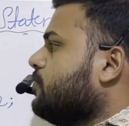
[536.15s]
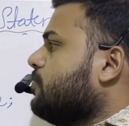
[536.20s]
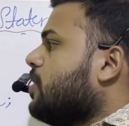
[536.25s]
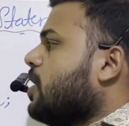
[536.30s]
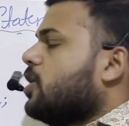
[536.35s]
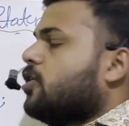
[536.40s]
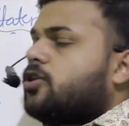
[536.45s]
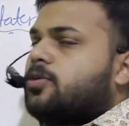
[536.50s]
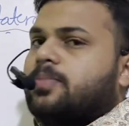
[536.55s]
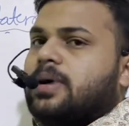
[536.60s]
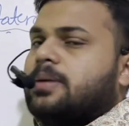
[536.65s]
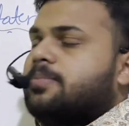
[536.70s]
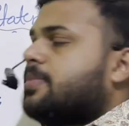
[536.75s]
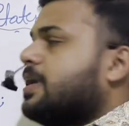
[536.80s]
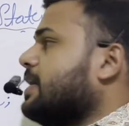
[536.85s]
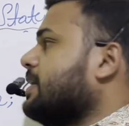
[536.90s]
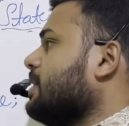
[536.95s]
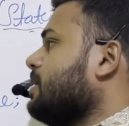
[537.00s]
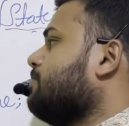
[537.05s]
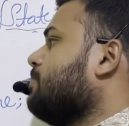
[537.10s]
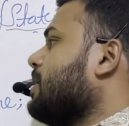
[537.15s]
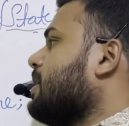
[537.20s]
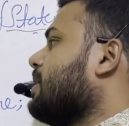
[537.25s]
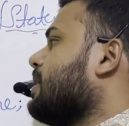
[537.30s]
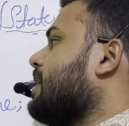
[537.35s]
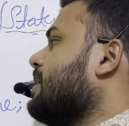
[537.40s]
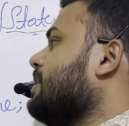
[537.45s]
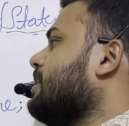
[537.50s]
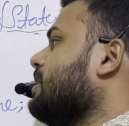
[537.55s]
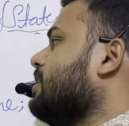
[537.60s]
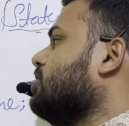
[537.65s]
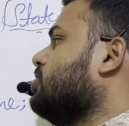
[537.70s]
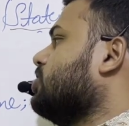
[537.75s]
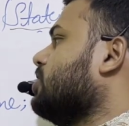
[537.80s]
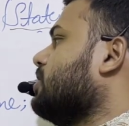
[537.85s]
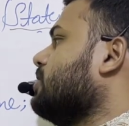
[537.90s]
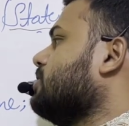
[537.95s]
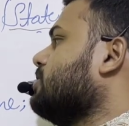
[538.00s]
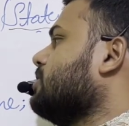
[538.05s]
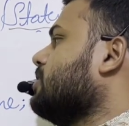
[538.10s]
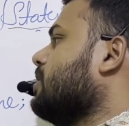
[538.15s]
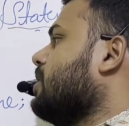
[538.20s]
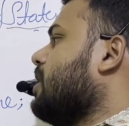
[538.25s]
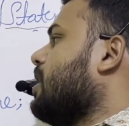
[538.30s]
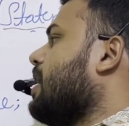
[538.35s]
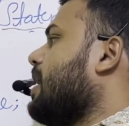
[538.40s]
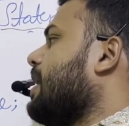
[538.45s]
followed by multiple conditions